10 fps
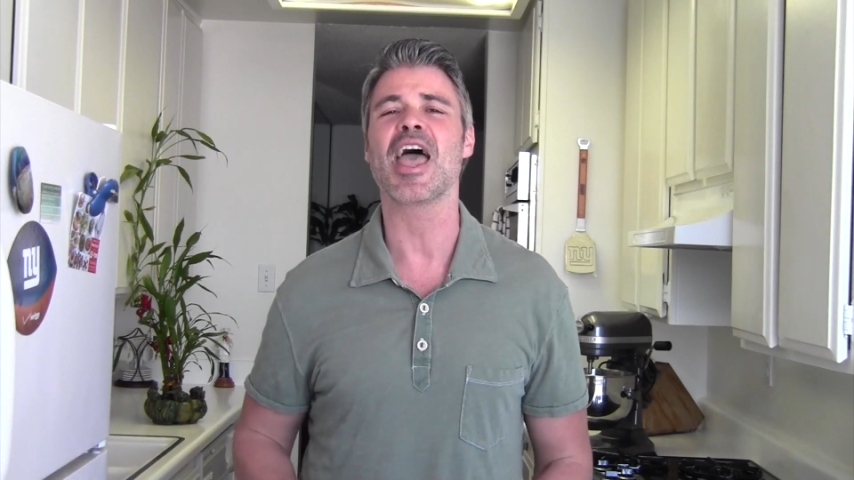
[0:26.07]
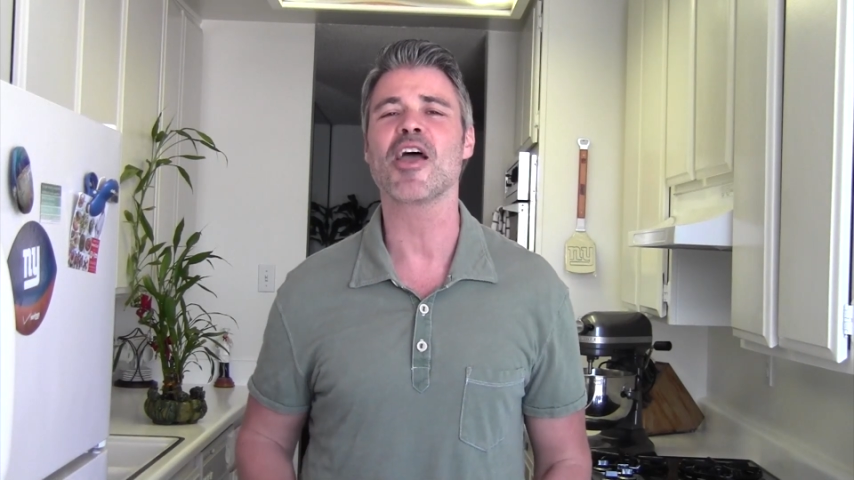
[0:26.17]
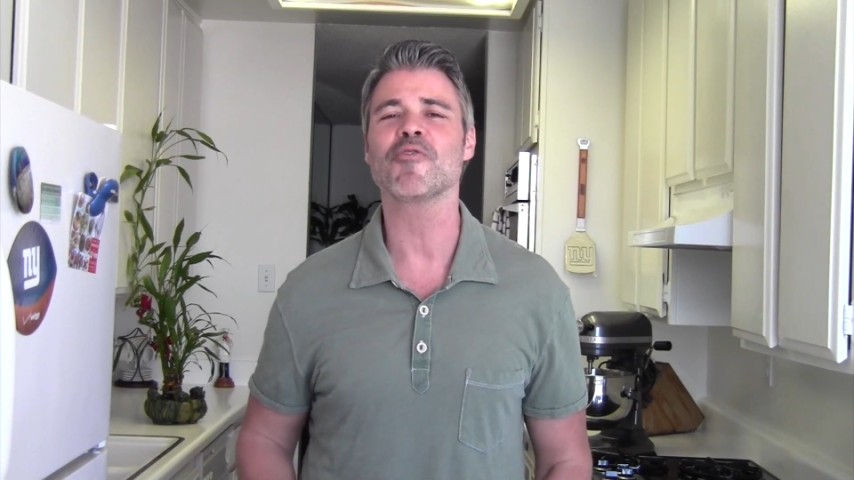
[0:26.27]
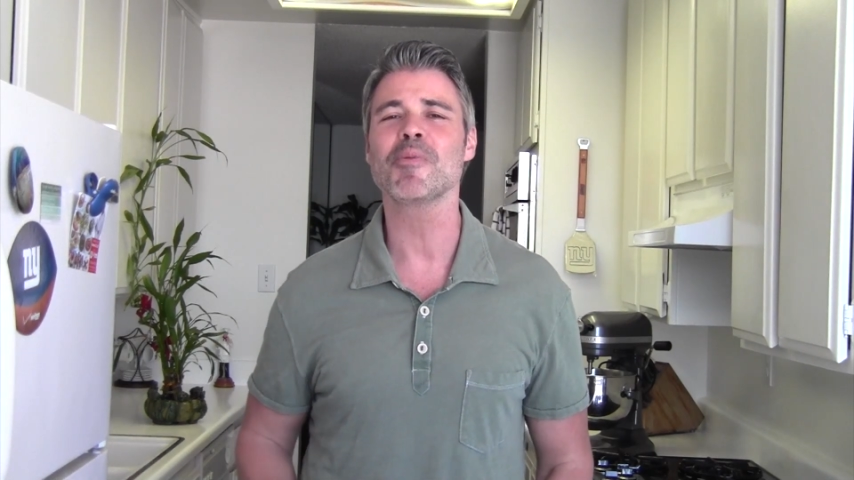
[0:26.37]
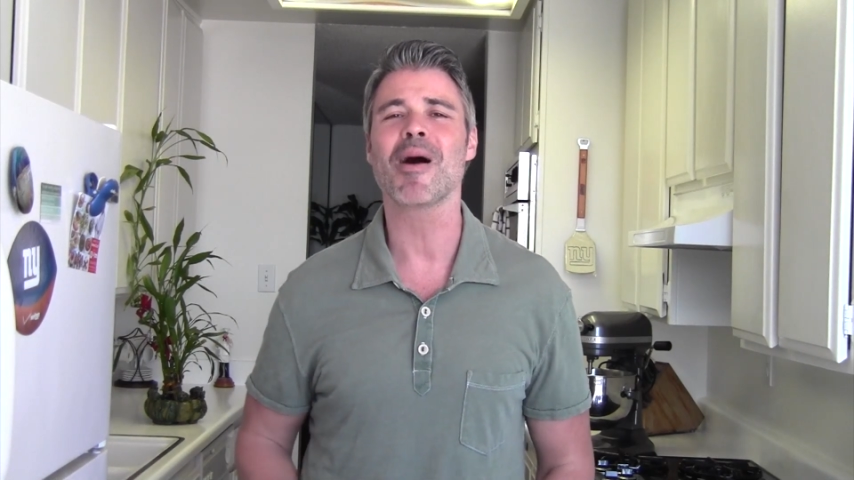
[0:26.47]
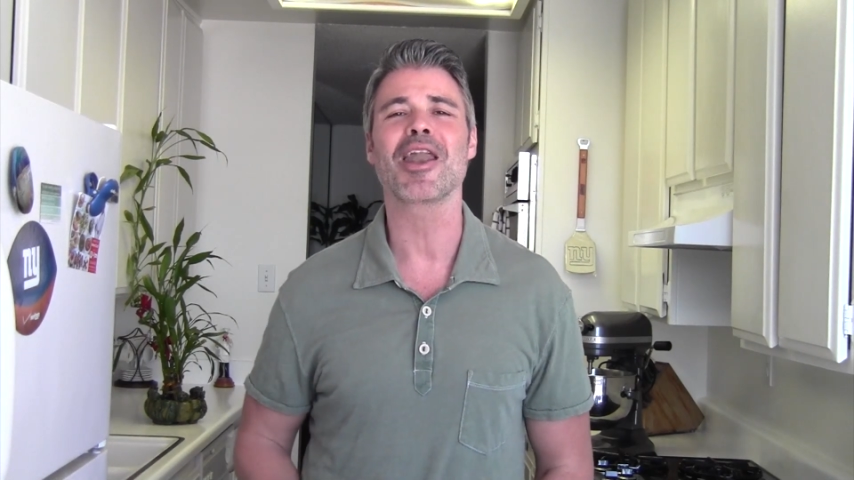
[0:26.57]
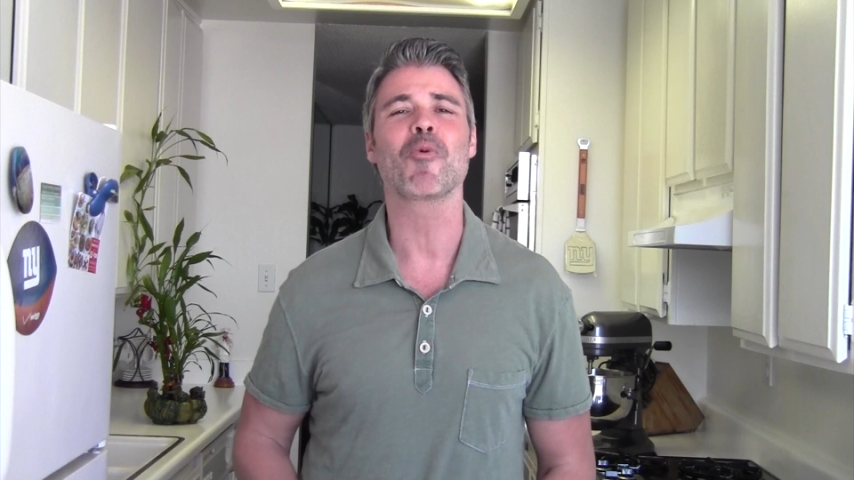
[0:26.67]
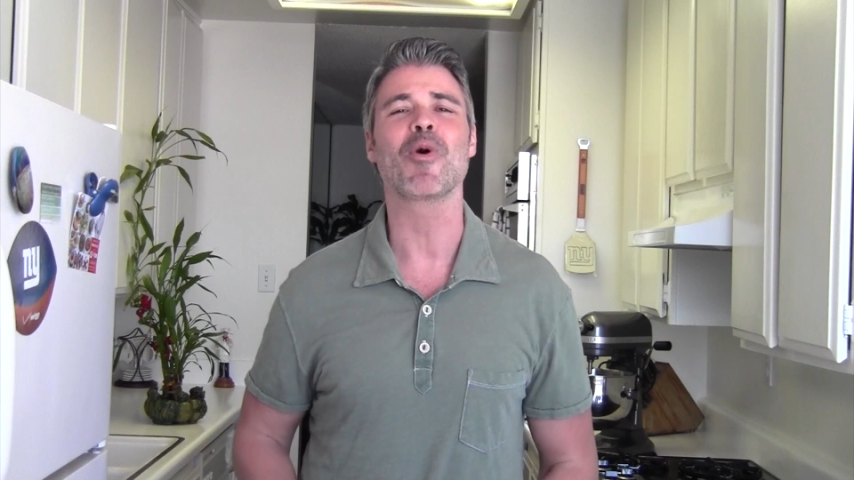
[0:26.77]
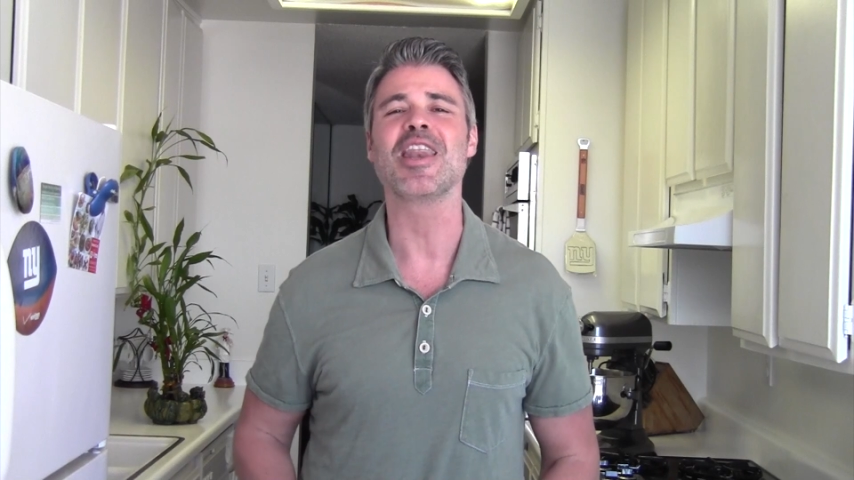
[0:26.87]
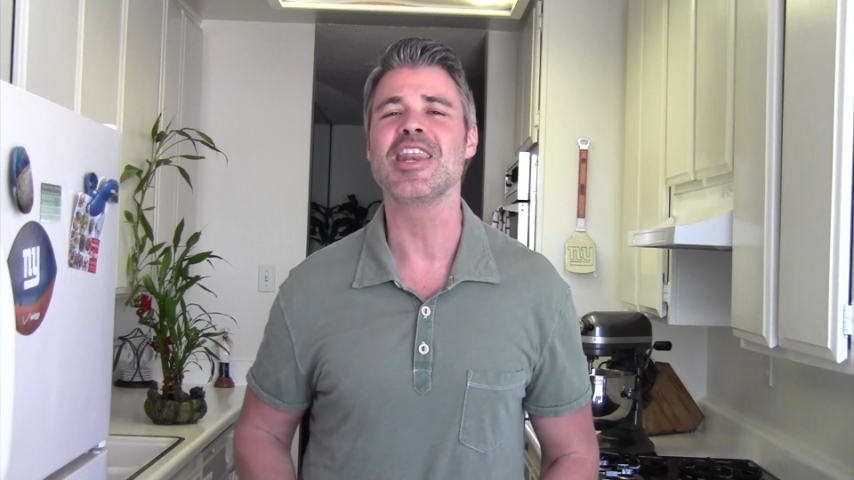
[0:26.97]

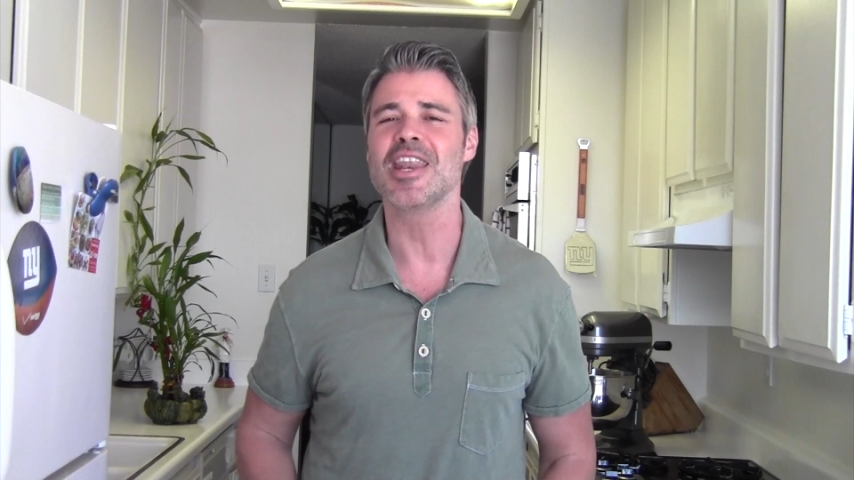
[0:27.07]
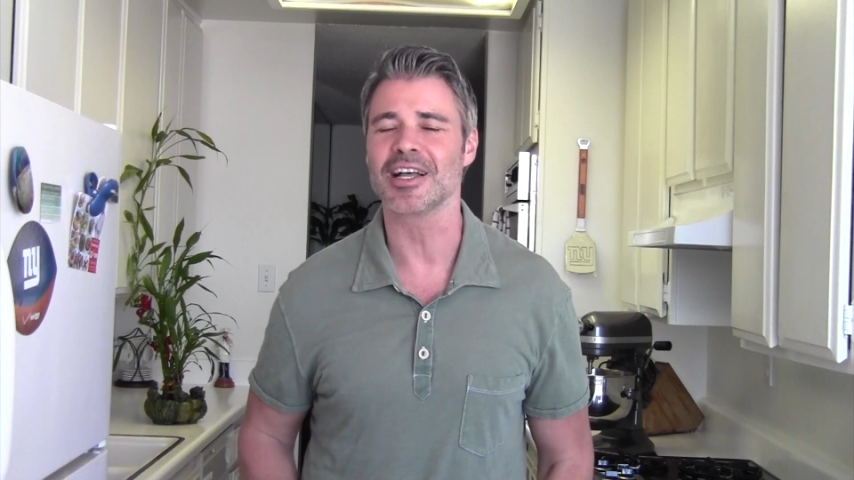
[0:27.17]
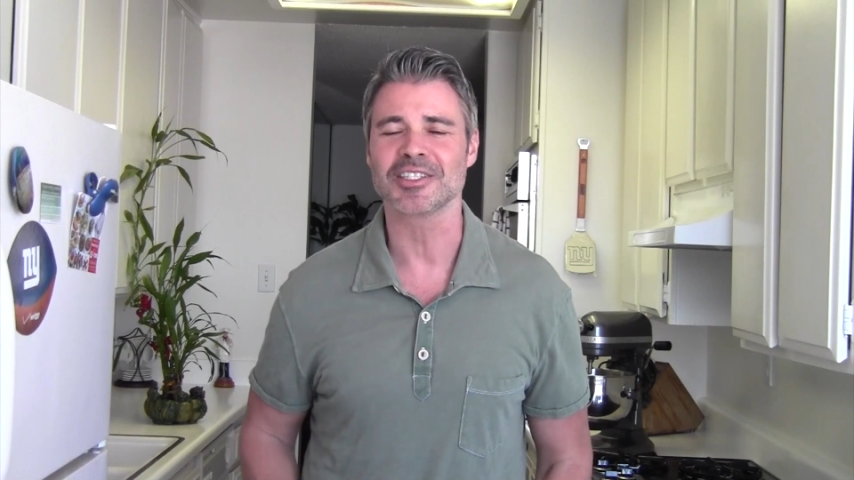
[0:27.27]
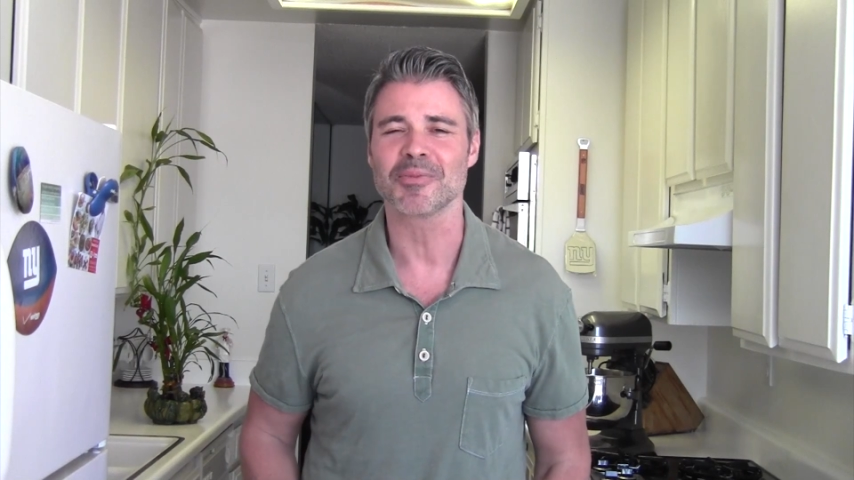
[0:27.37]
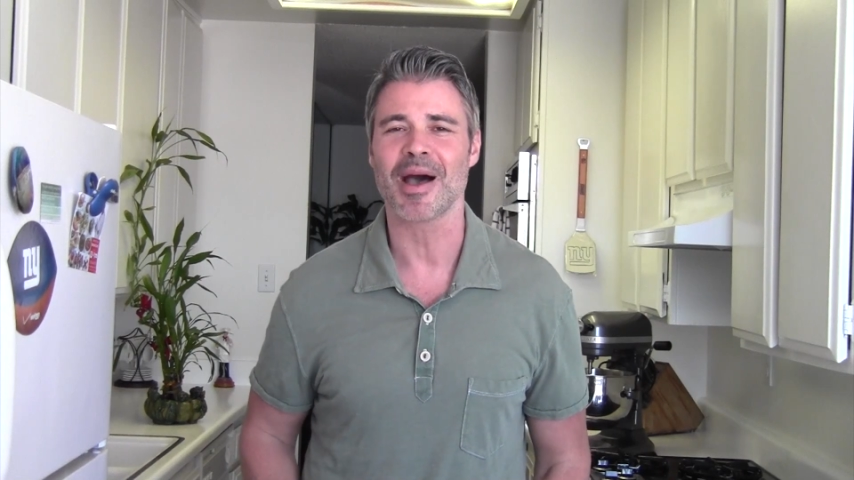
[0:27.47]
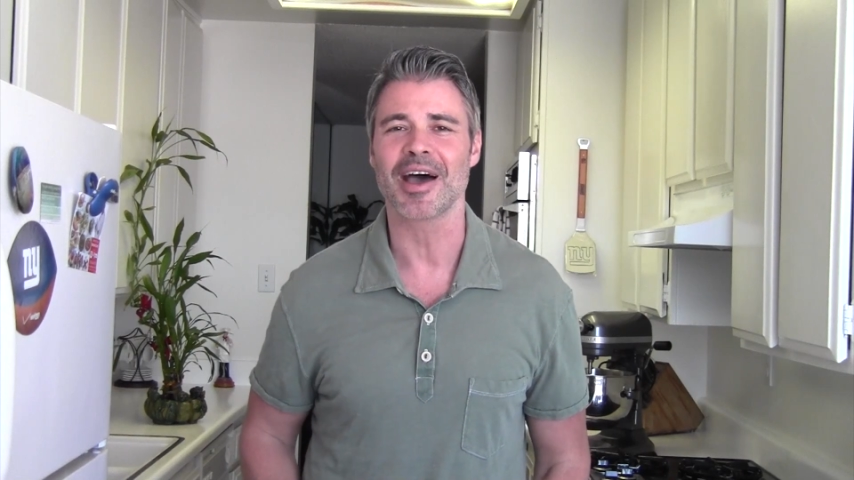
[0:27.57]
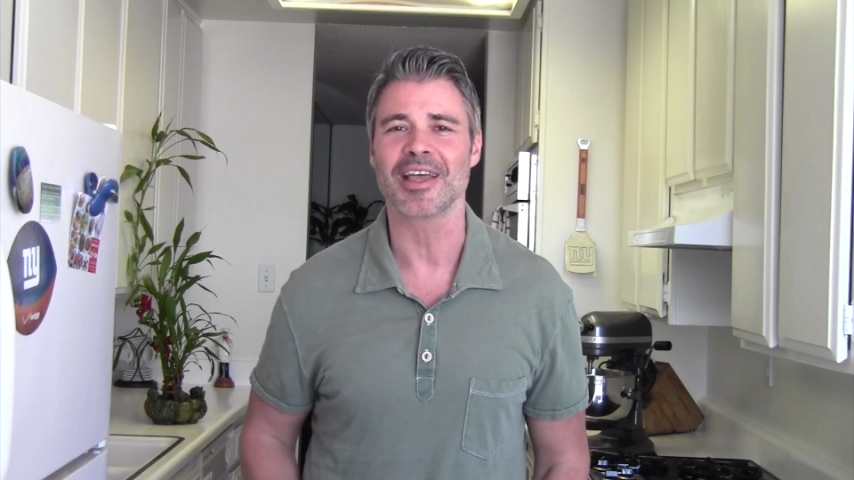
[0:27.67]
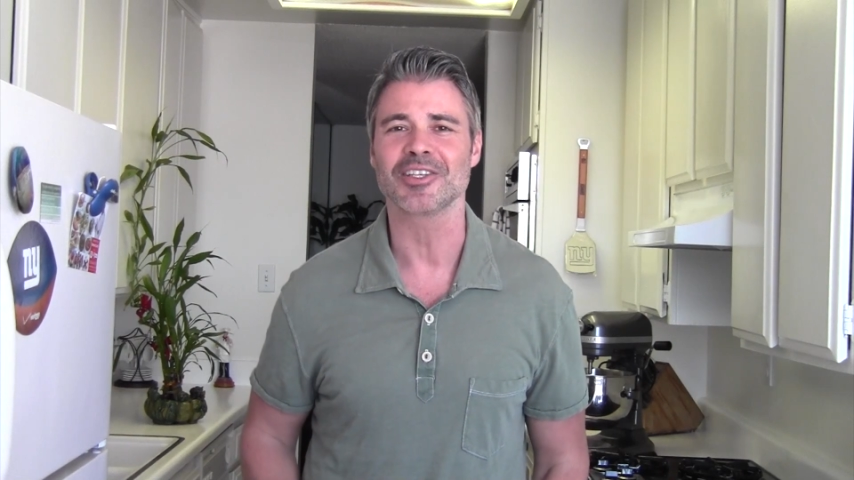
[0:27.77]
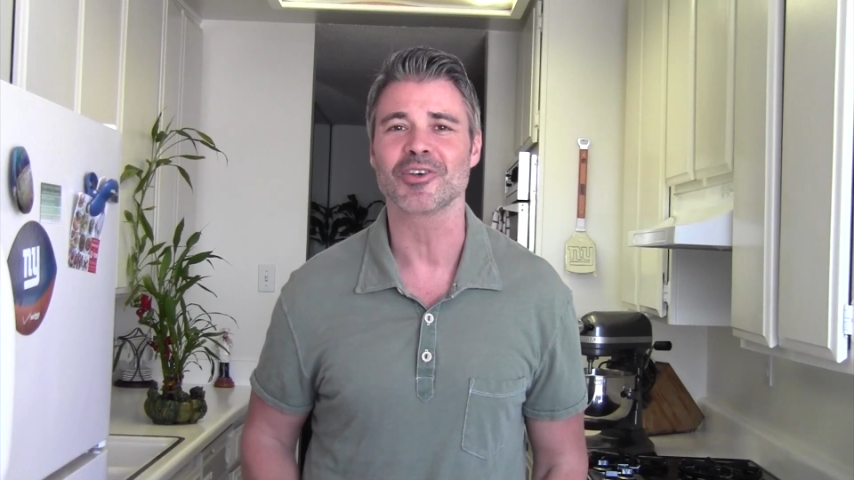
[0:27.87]
everybody went nuts about it.